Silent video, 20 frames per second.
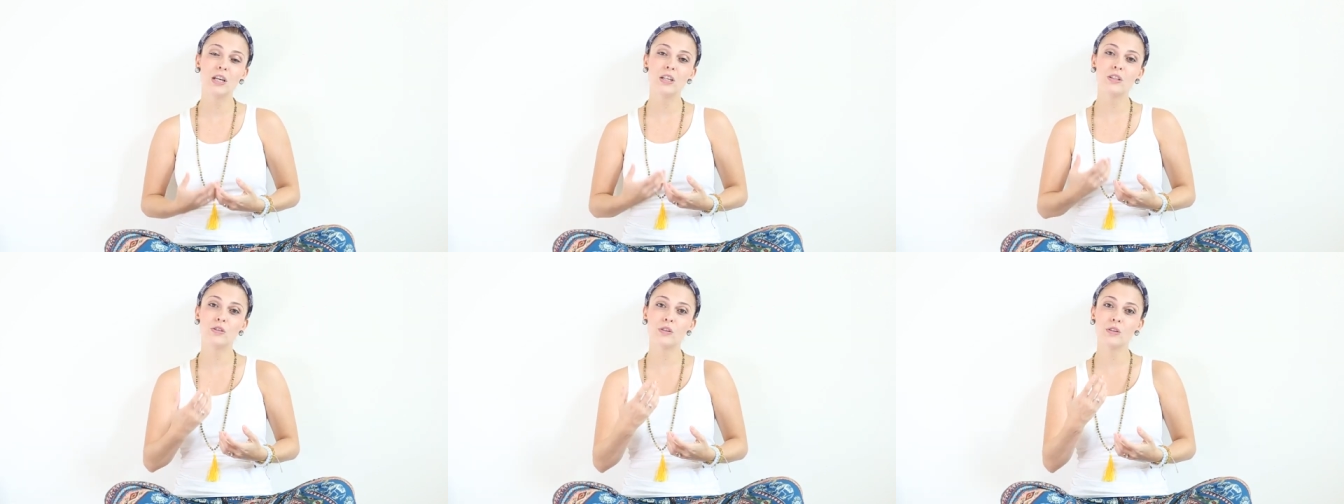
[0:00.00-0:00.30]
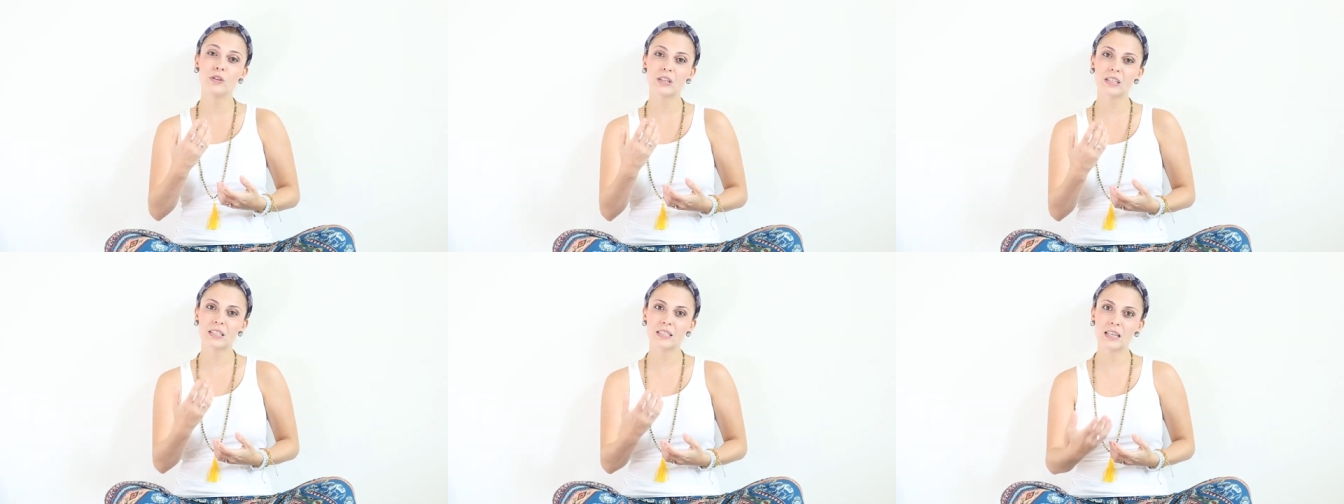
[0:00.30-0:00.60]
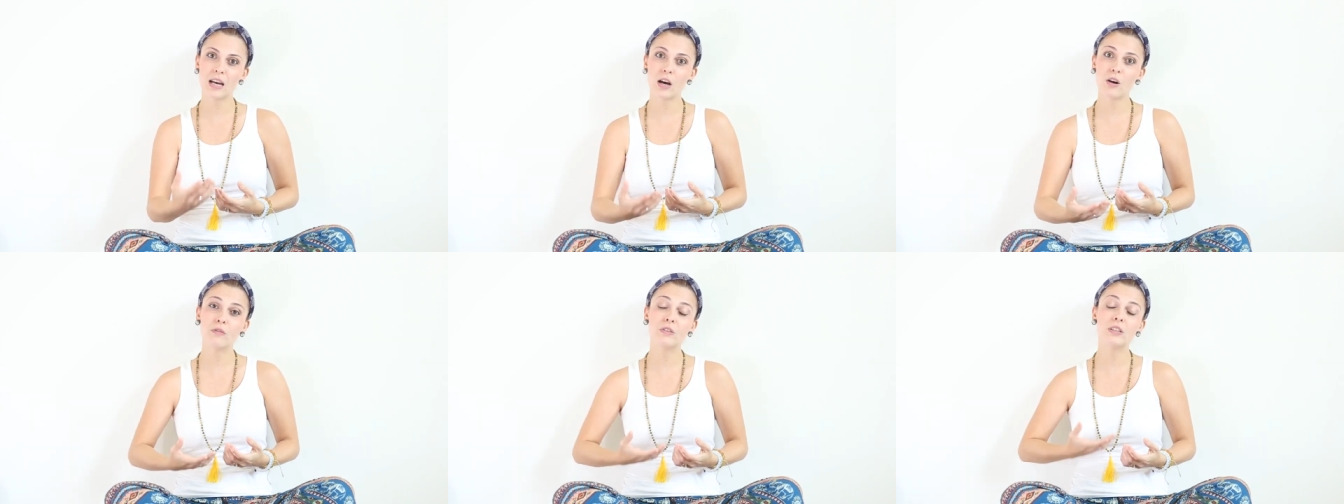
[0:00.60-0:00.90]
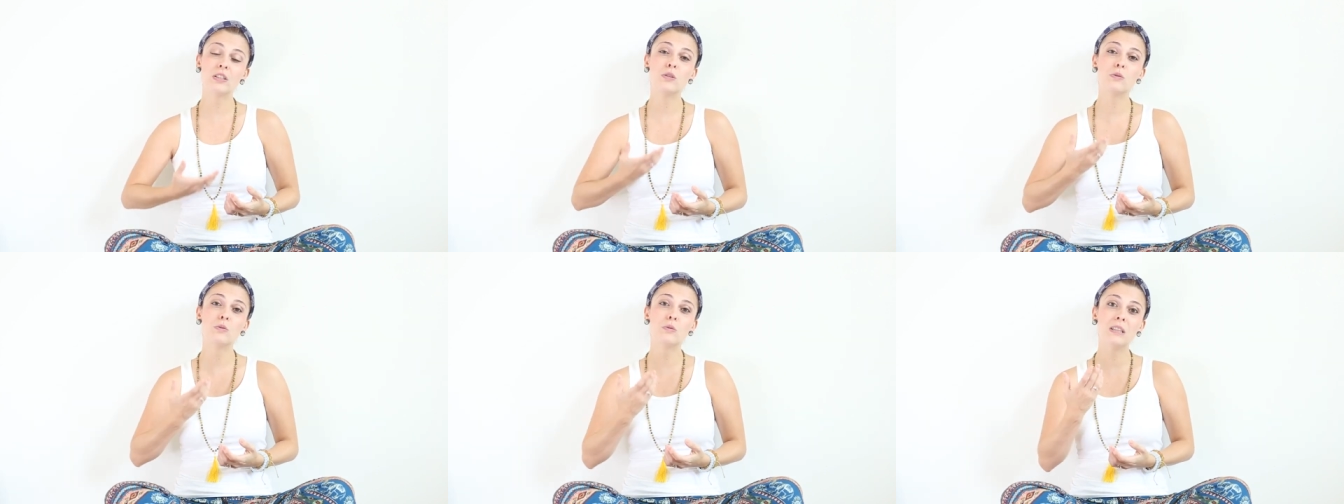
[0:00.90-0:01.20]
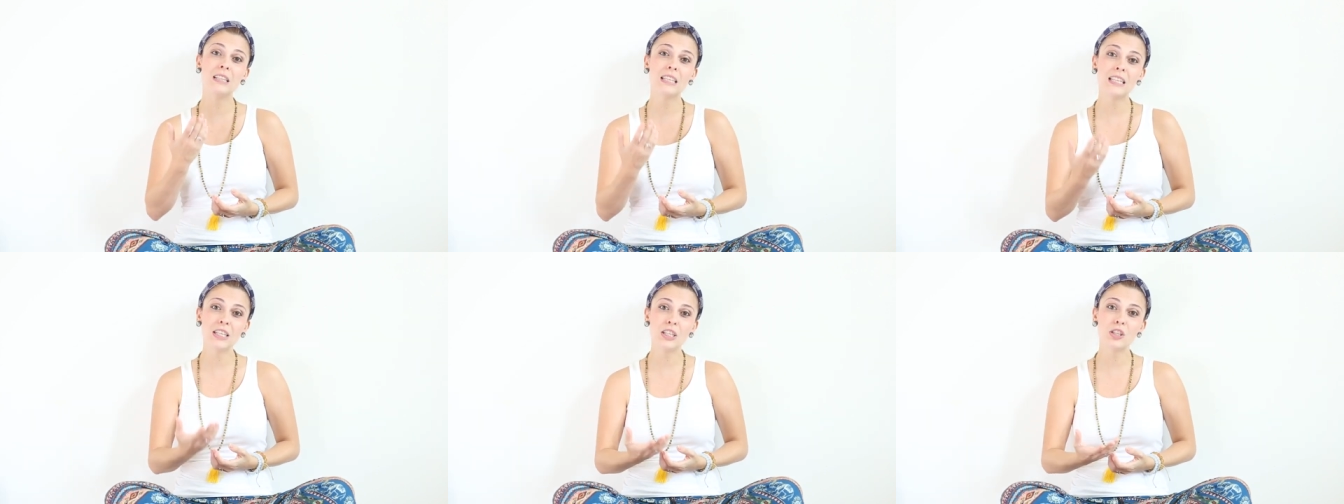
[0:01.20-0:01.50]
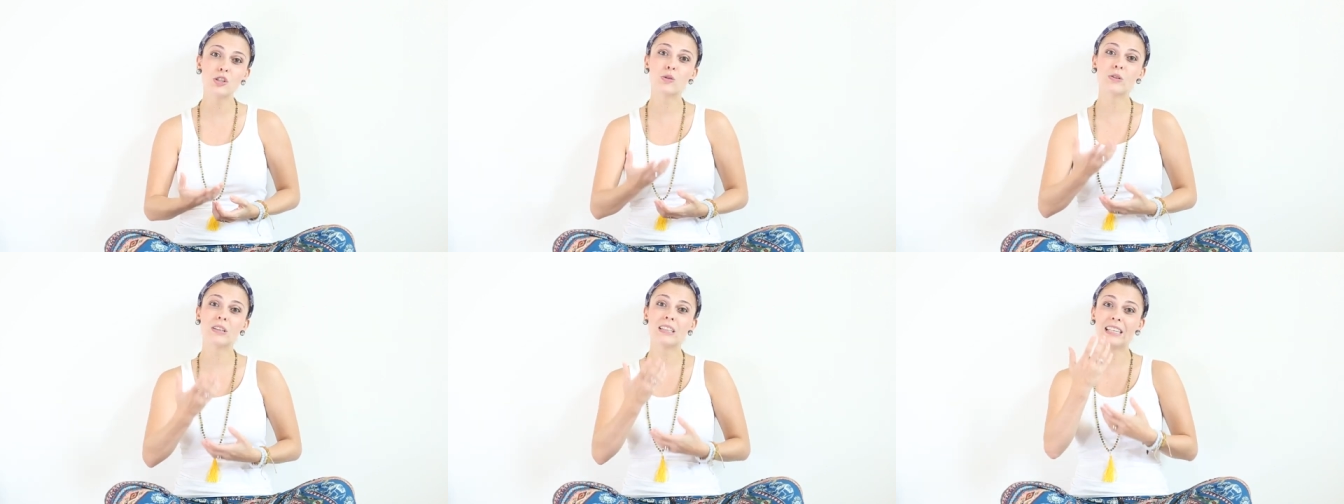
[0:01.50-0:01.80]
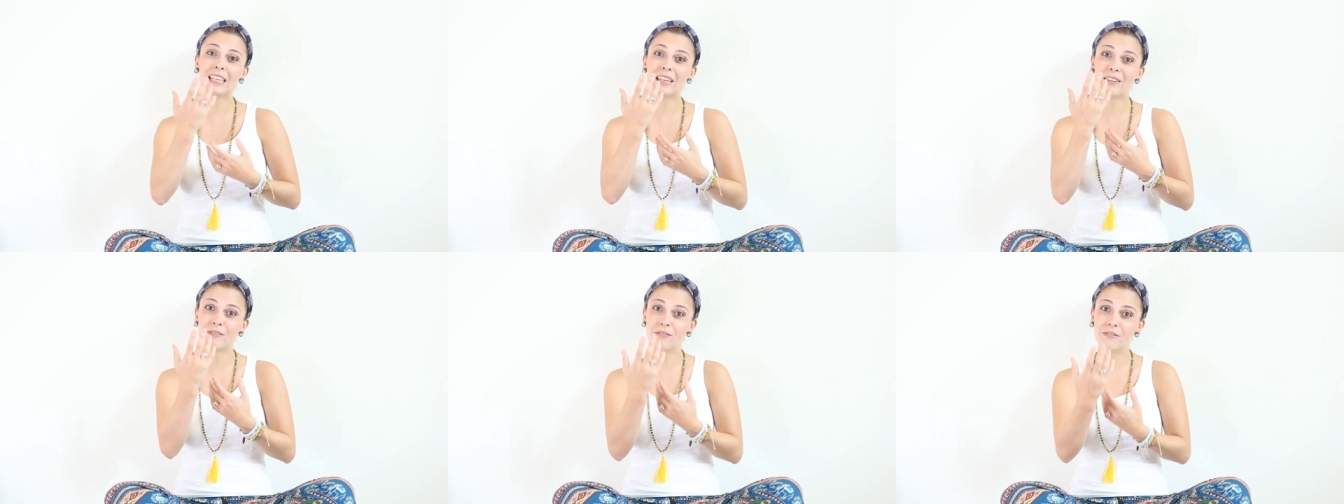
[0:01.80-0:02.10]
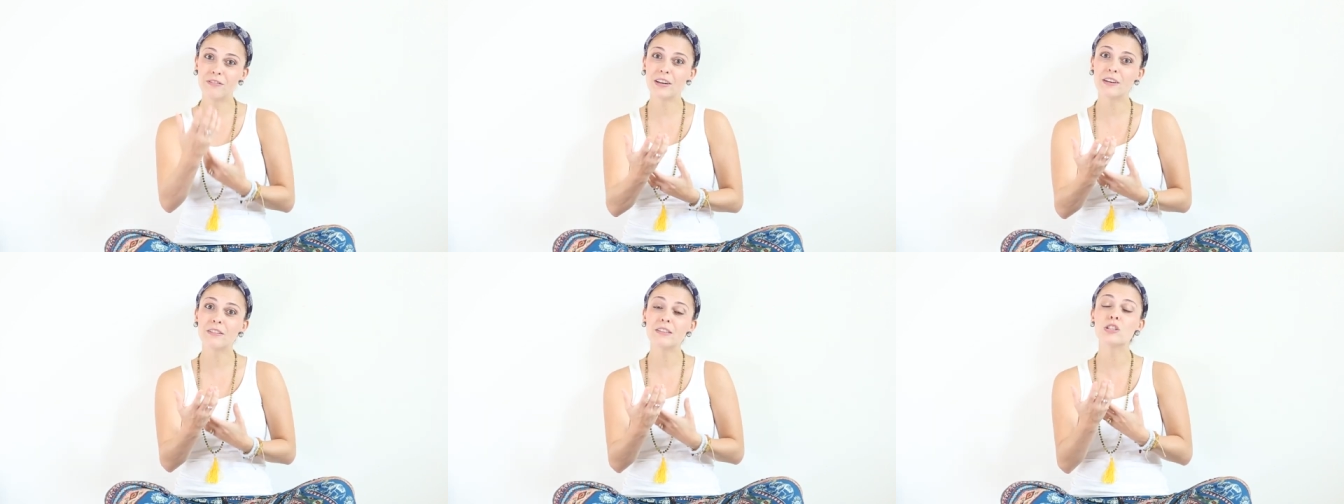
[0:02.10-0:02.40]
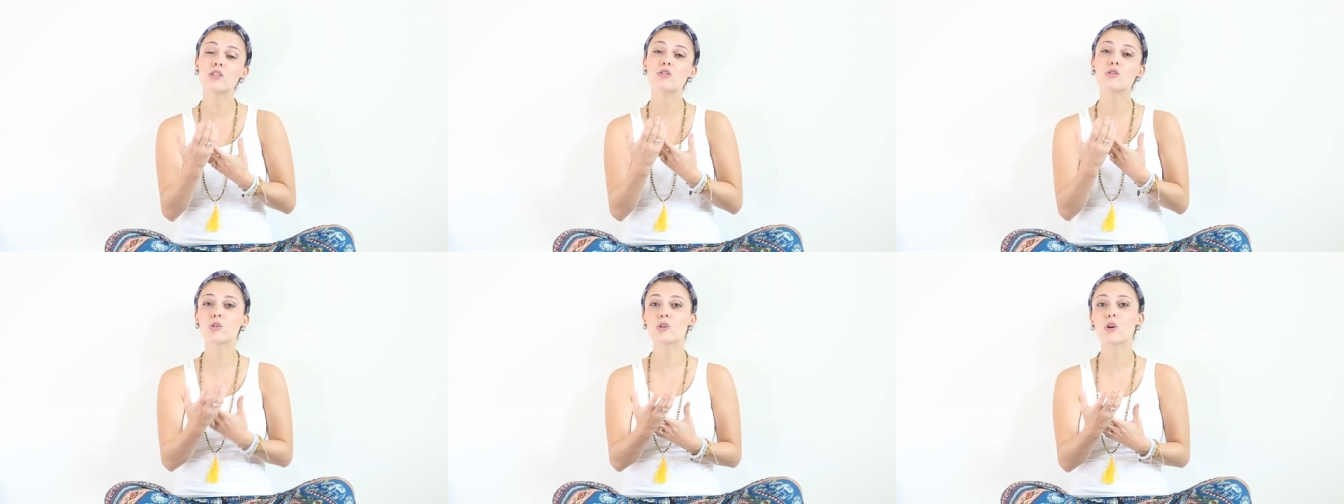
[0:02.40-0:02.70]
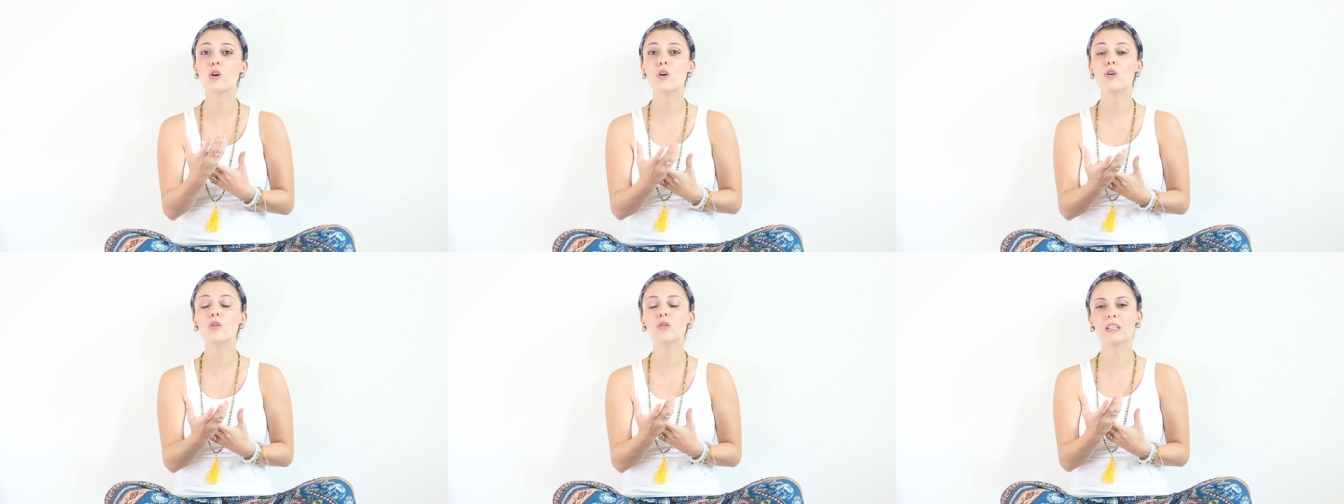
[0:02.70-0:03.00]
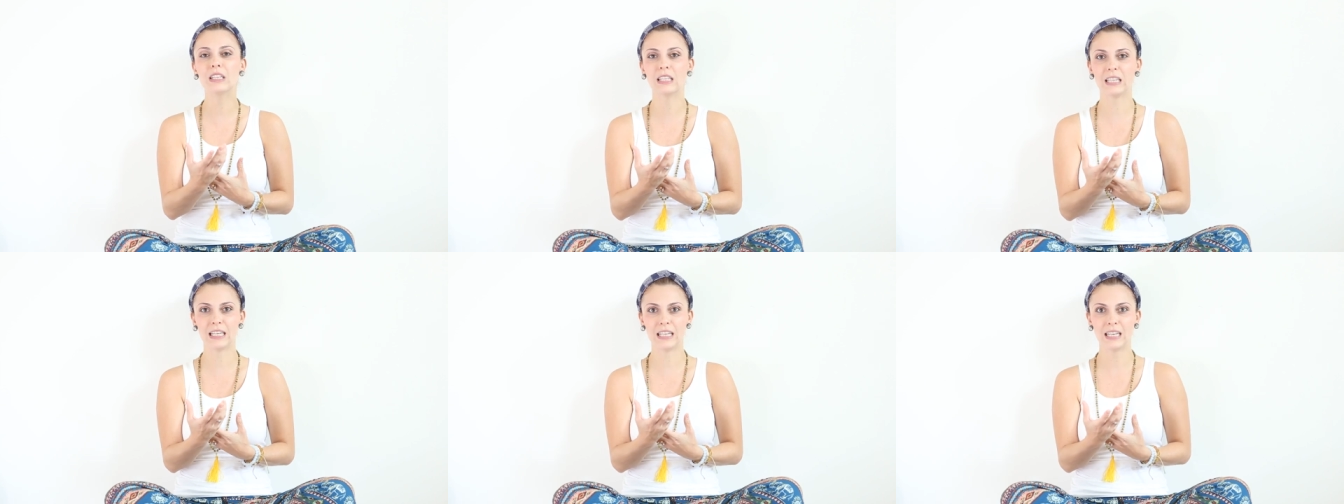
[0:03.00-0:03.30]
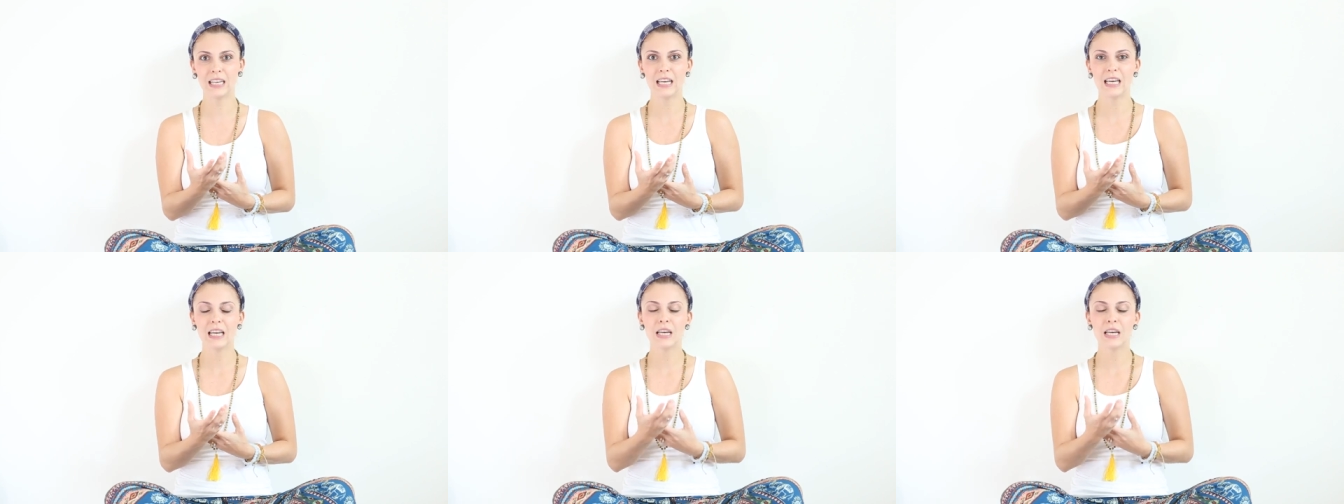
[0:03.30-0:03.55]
to yourself and to literally and very strongly